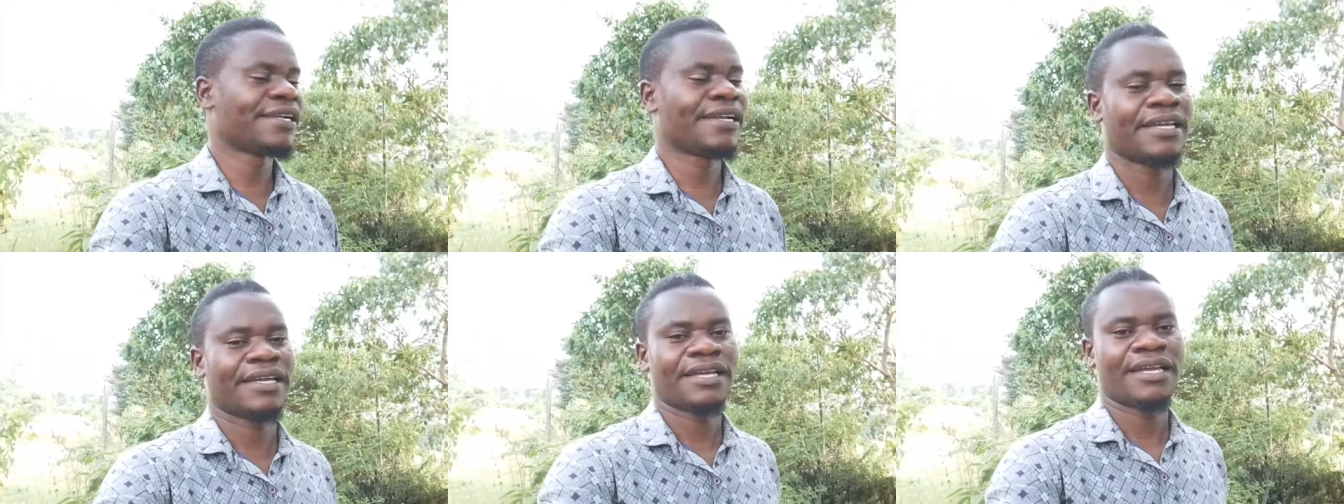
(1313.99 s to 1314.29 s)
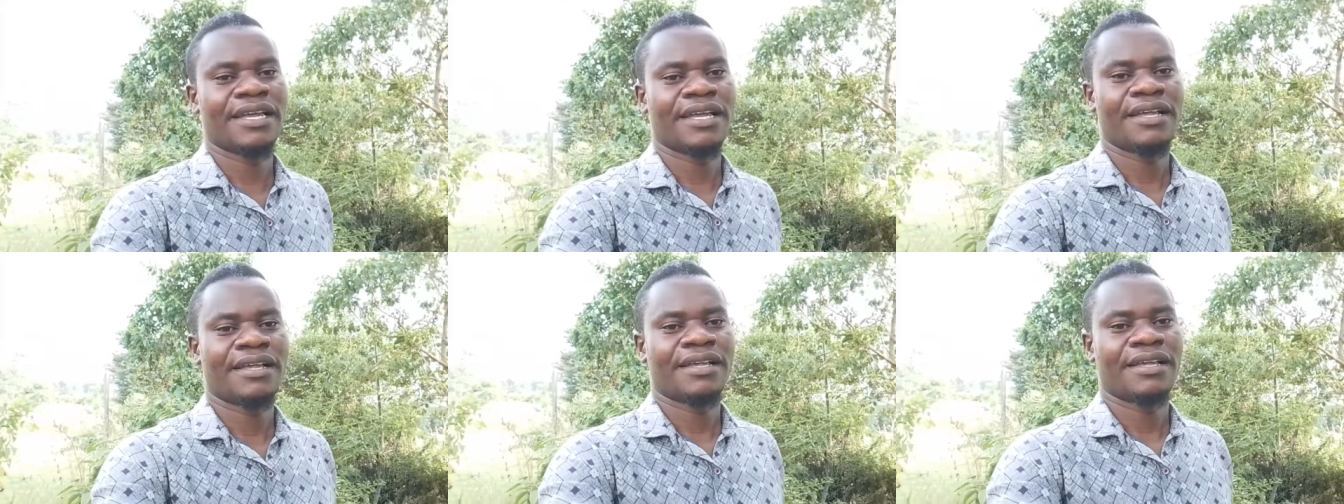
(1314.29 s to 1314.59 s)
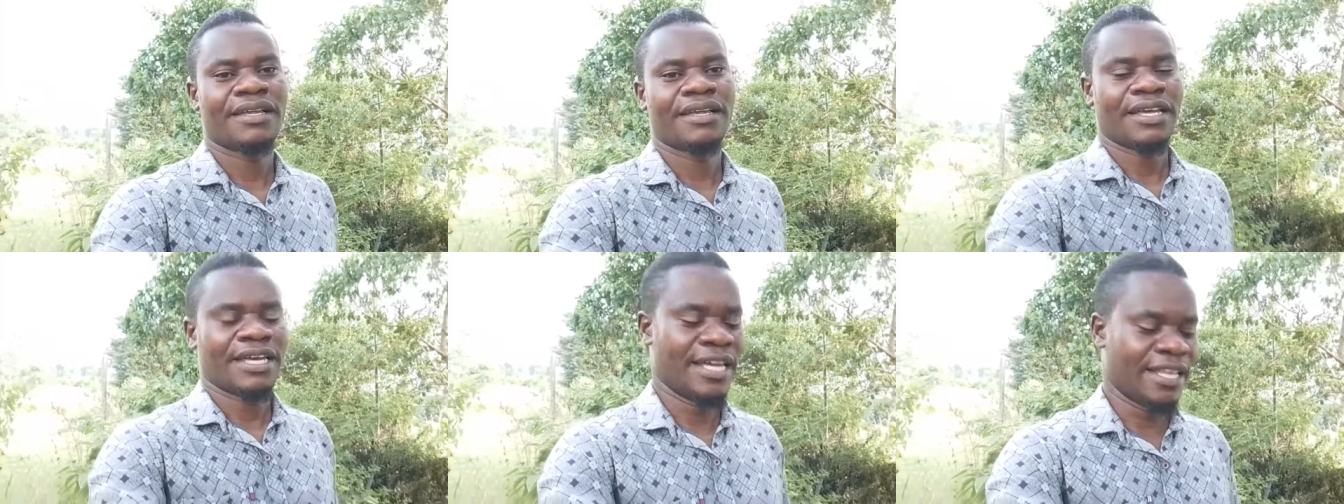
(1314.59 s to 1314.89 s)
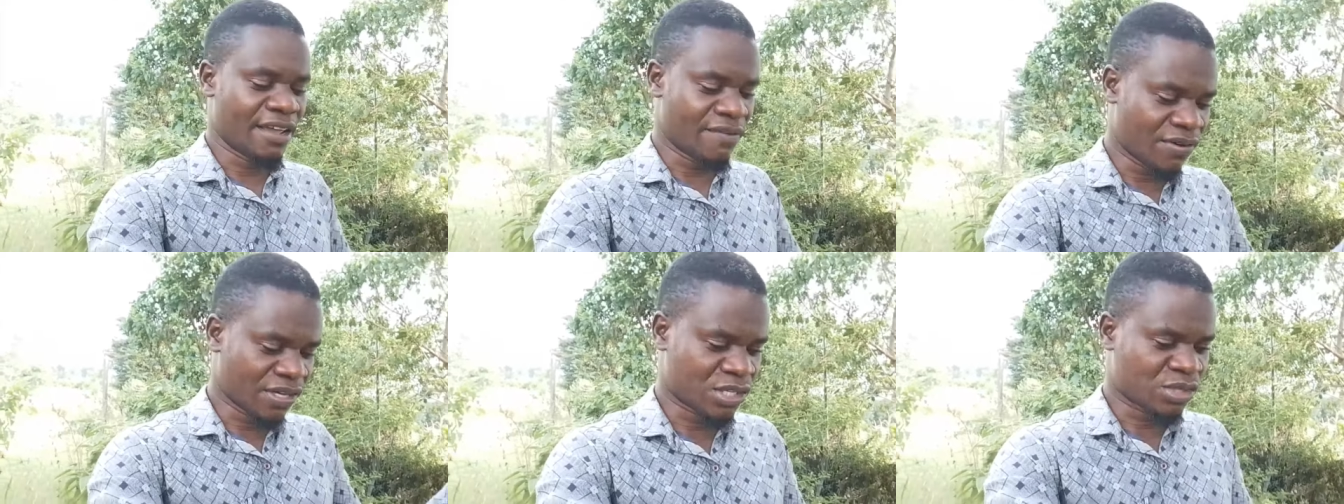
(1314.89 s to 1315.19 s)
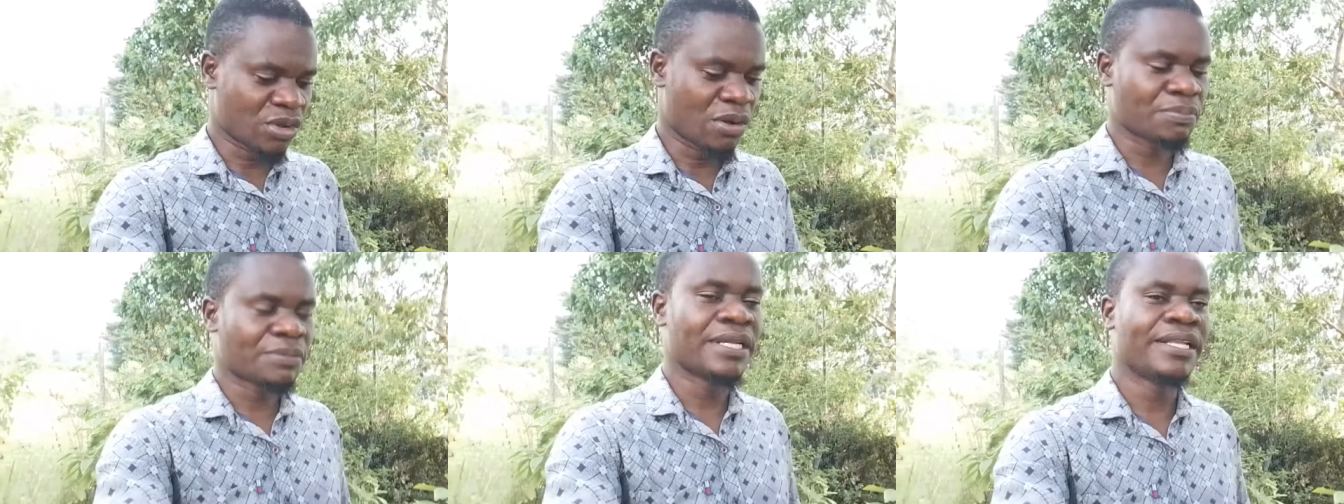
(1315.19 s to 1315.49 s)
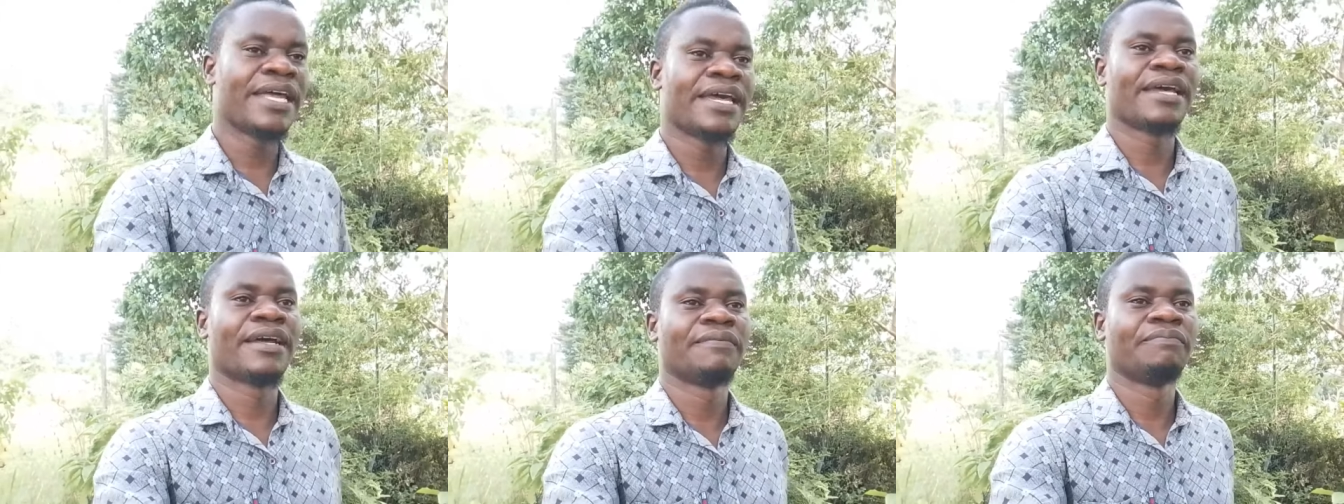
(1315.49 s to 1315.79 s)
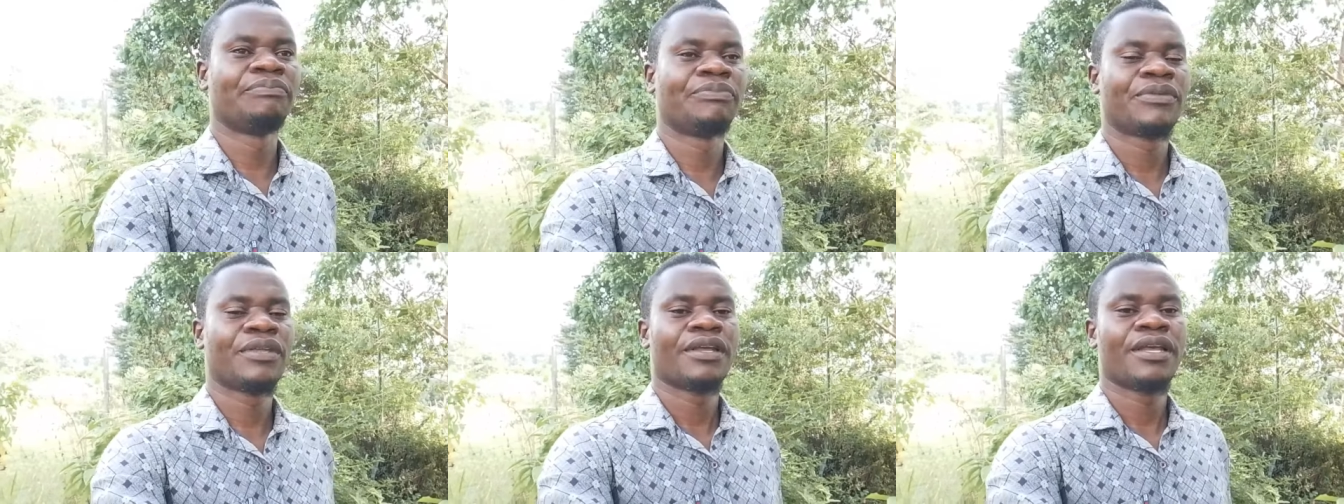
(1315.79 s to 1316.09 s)
He never stopped there. He
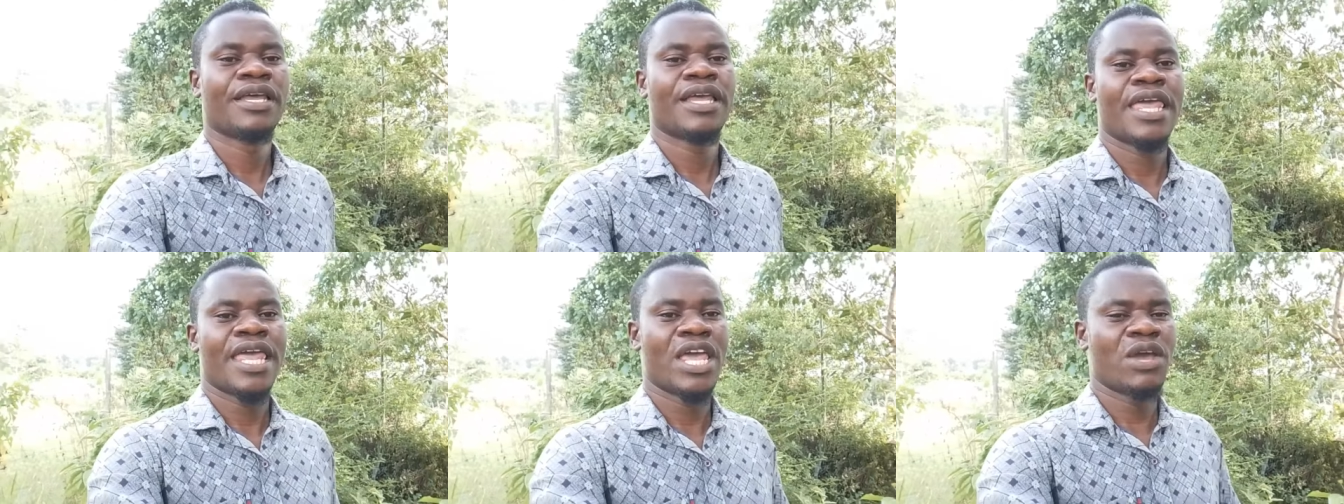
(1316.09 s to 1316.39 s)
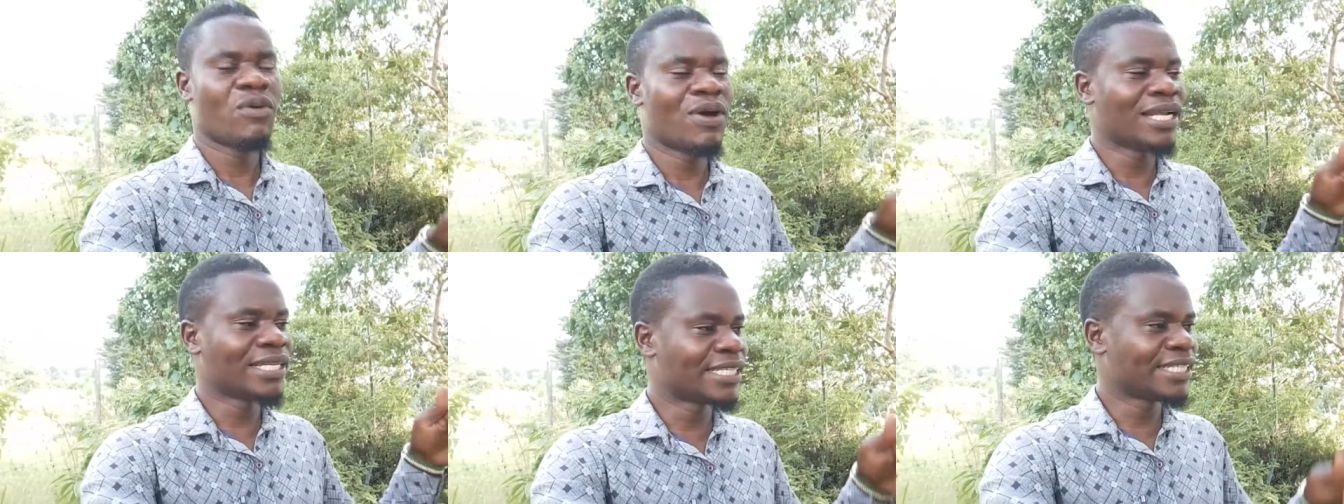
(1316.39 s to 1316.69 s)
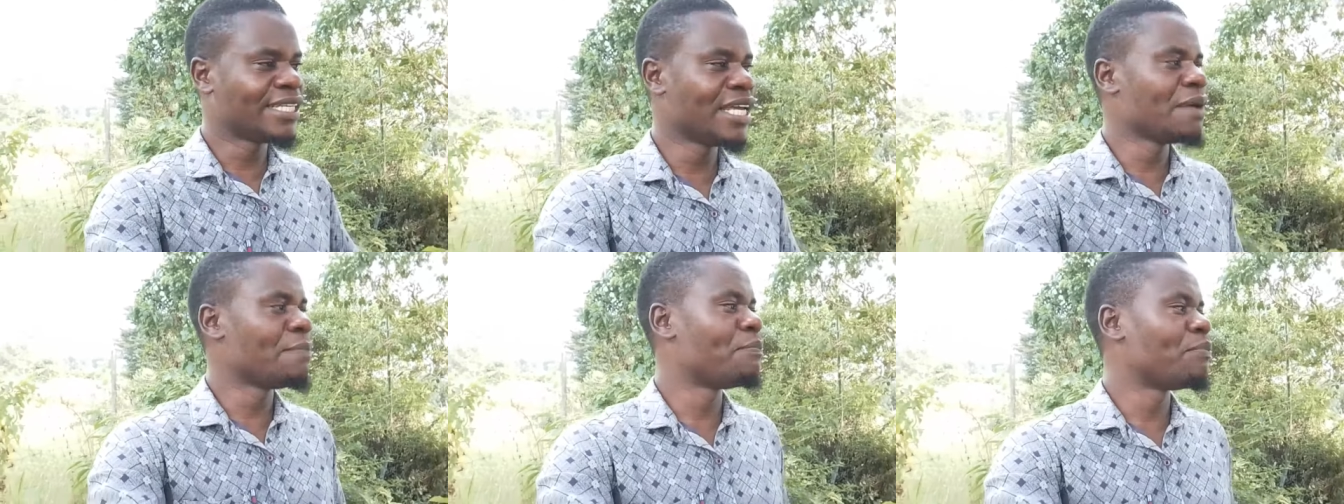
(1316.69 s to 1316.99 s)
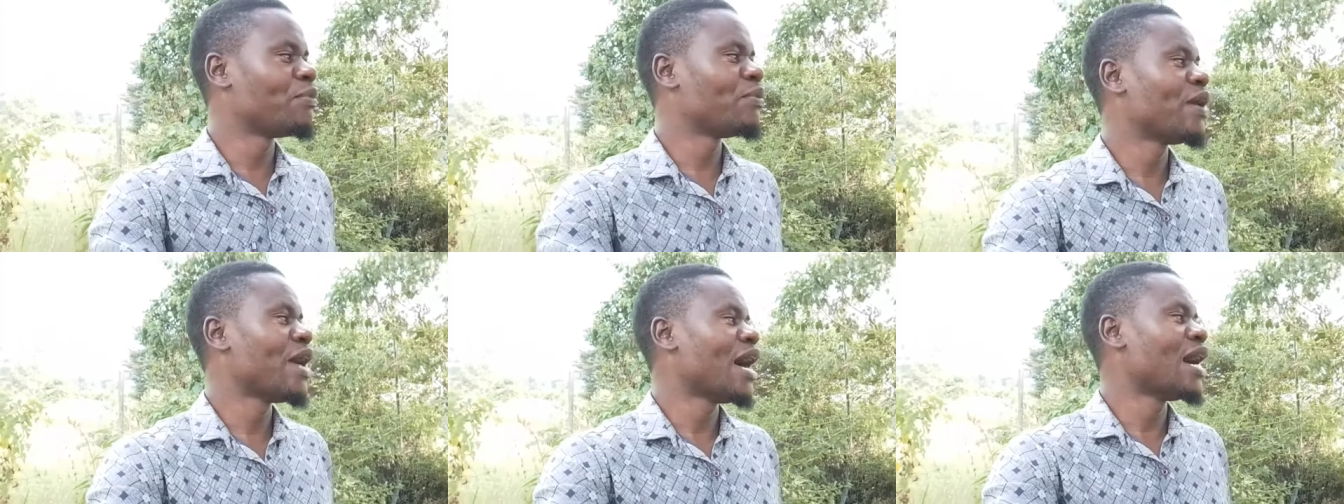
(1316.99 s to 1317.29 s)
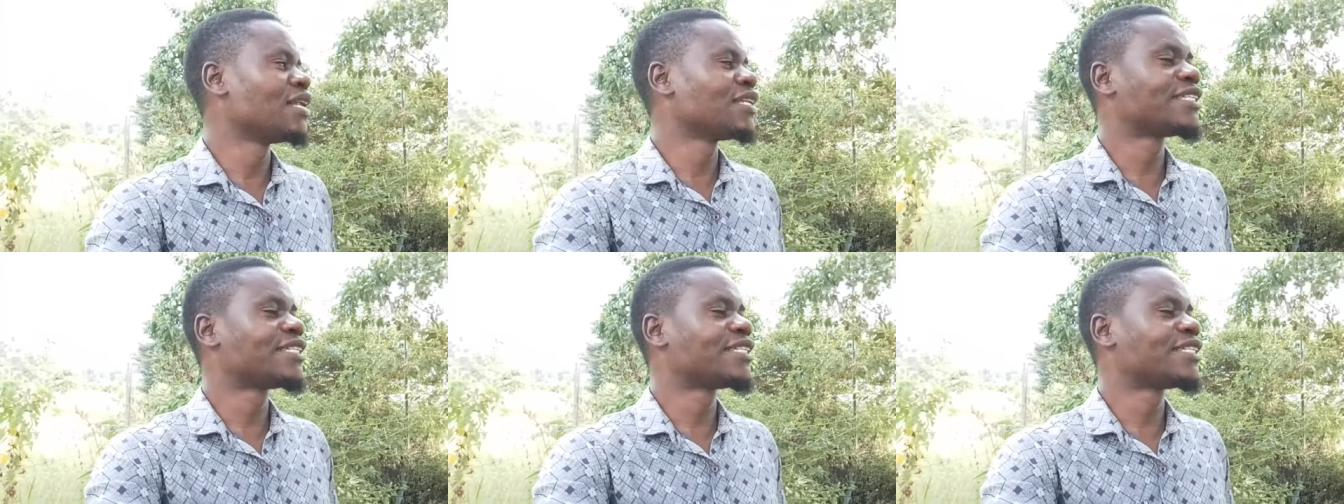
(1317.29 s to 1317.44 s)
went deep and said,